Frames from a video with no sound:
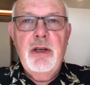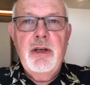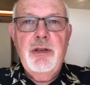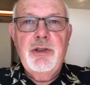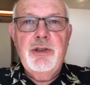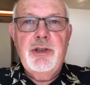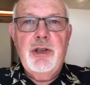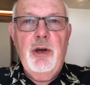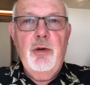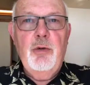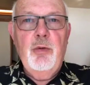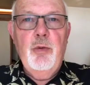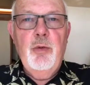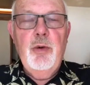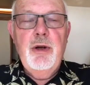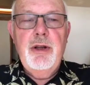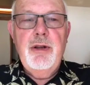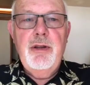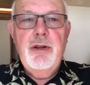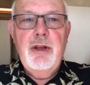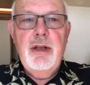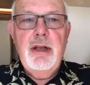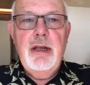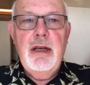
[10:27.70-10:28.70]
So,
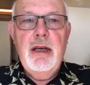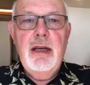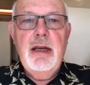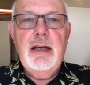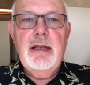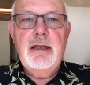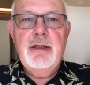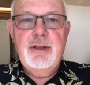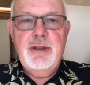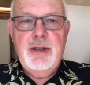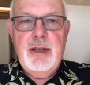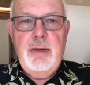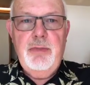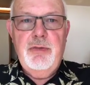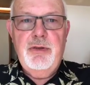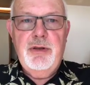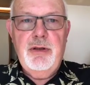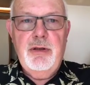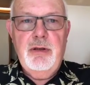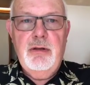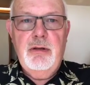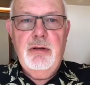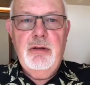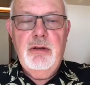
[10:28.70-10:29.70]
with the
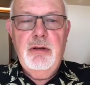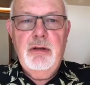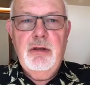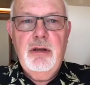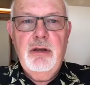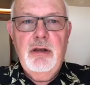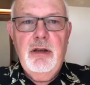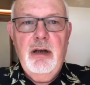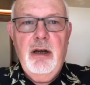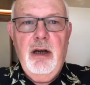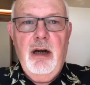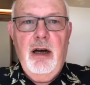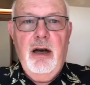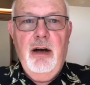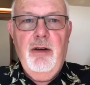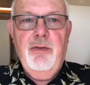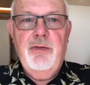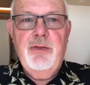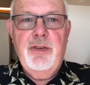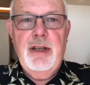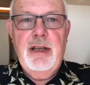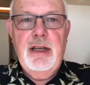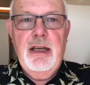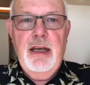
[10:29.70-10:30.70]
exception
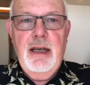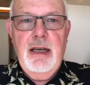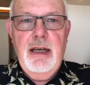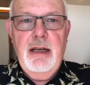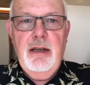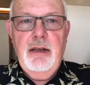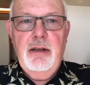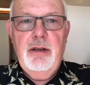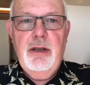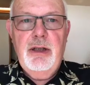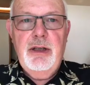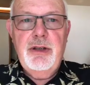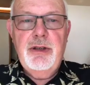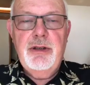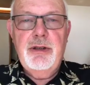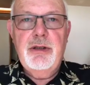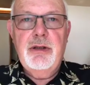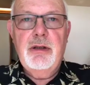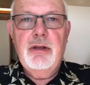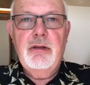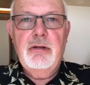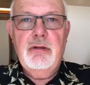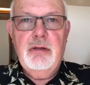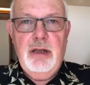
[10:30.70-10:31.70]
of the
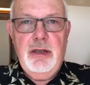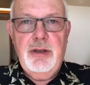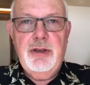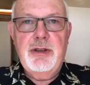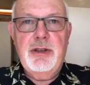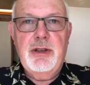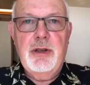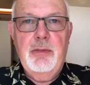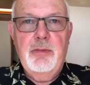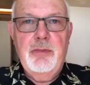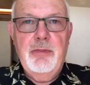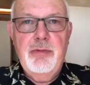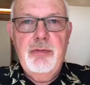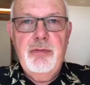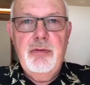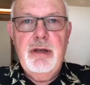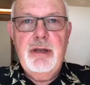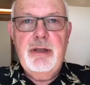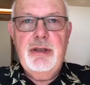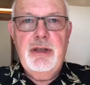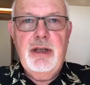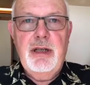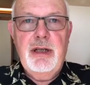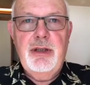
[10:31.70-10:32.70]
English, that's the
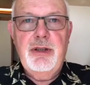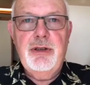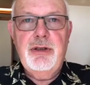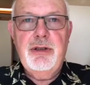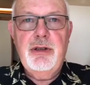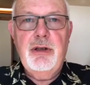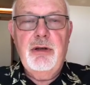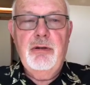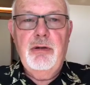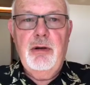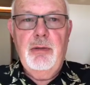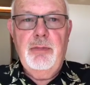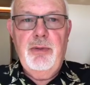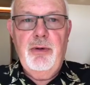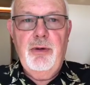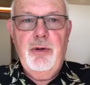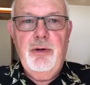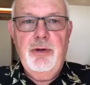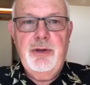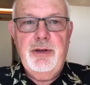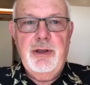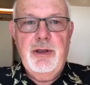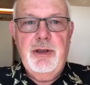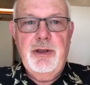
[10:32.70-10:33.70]
British
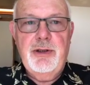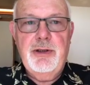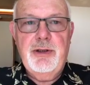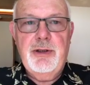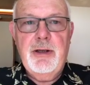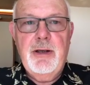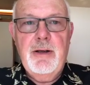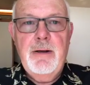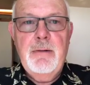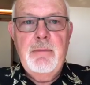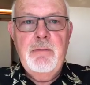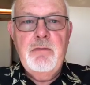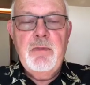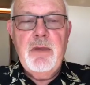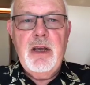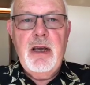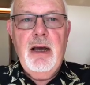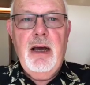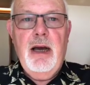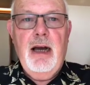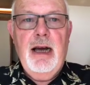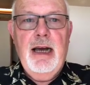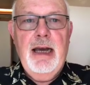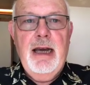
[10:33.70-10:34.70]
reporters,
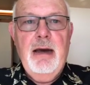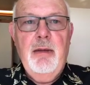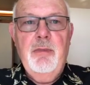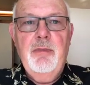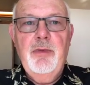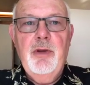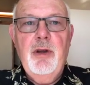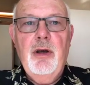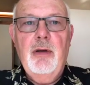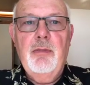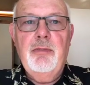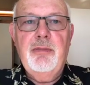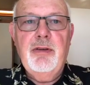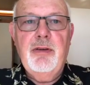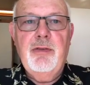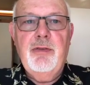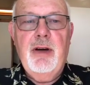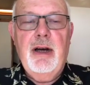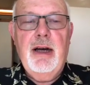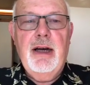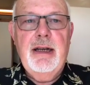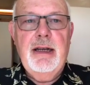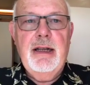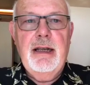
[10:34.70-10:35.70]
I am not
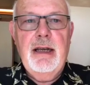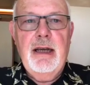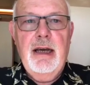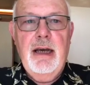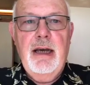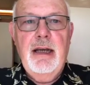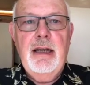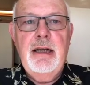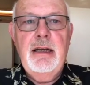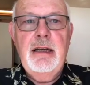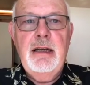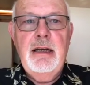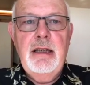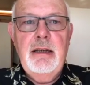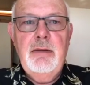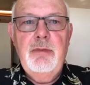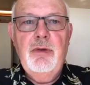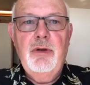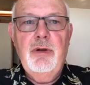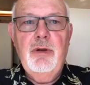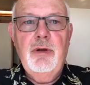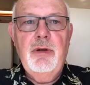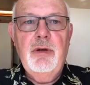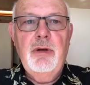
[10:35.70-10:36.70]
providing any
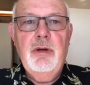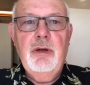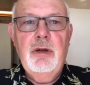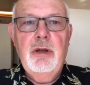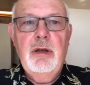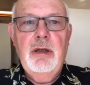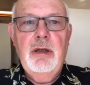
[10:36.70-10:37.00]
more